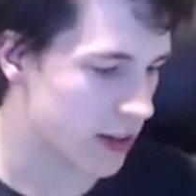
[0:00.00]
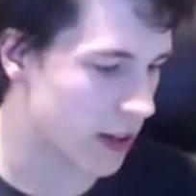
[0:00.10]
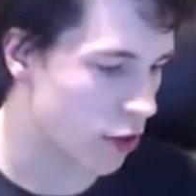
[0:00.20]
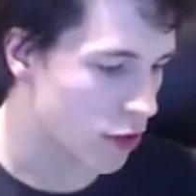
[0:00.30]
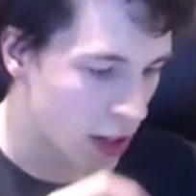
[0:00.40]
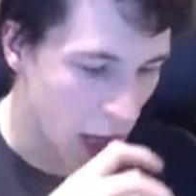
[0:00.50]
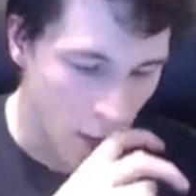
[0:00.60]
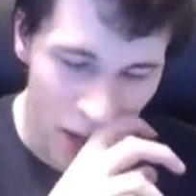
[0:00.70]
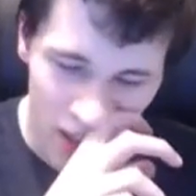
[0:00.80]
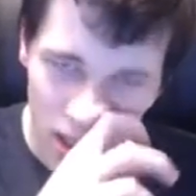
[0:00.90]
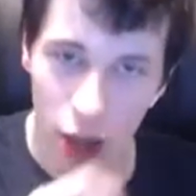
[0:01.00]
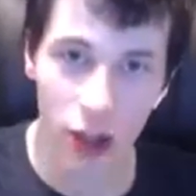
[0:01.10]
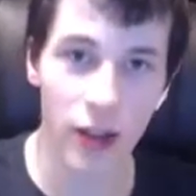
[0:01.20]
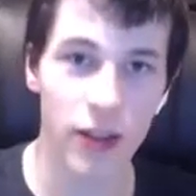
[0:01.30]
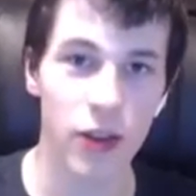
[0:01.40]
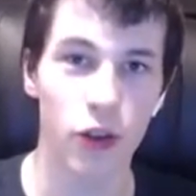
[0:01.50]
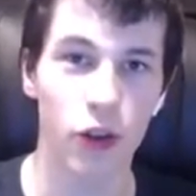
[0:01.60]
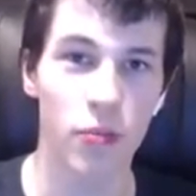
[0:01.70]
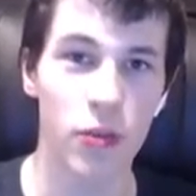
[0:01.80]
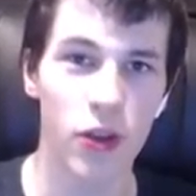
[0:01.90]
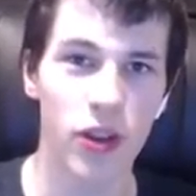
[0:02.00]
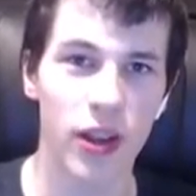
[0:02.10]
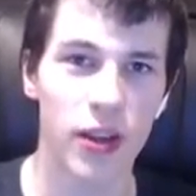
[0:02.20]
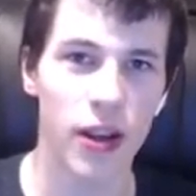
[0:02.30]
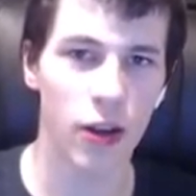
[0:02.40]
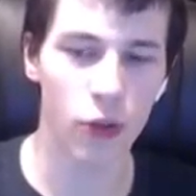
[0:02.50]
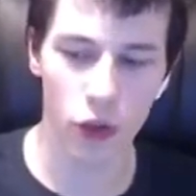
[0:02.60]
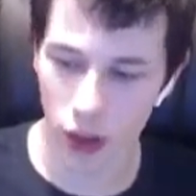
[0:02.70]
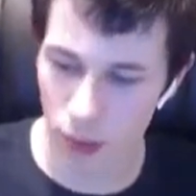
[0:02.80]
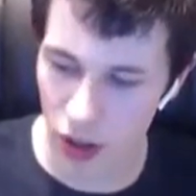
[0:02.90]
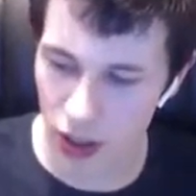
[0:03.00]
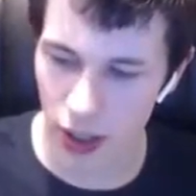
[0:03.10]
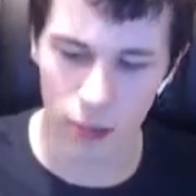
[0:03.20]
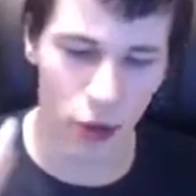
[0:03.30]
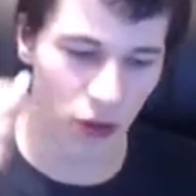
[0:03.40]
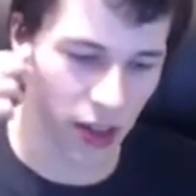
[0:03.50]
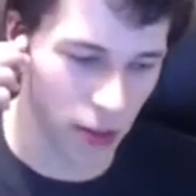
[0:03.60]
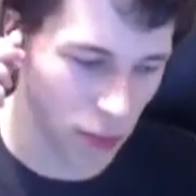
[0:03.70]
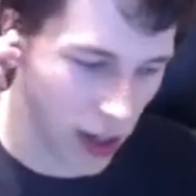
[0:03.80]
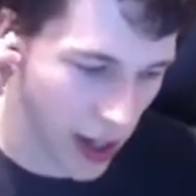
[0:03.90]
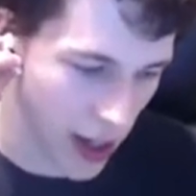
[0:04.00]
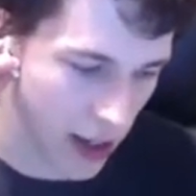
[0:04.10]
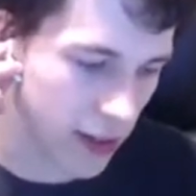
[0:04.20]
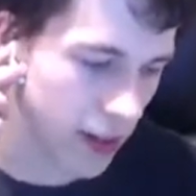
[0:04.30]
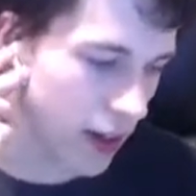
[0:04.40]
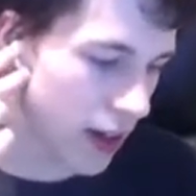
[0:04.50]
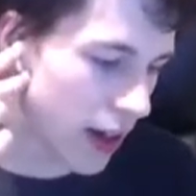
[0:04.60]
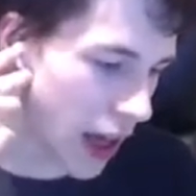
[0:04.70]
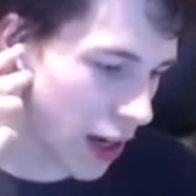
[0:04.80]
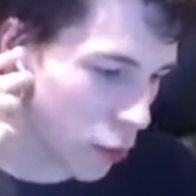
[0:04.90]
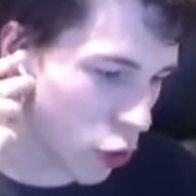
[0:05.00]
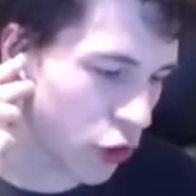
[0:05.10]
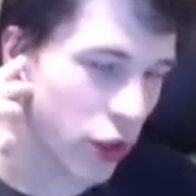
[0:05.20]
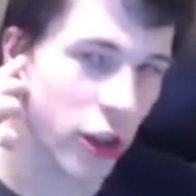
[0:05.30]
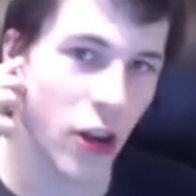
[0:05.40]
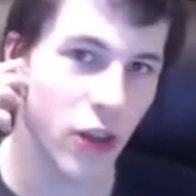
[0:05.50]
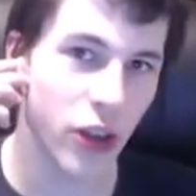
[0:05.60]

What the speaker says: So I'm actually going to listen to some music now. So I'm actually going to put these in my ears, and I'm also going.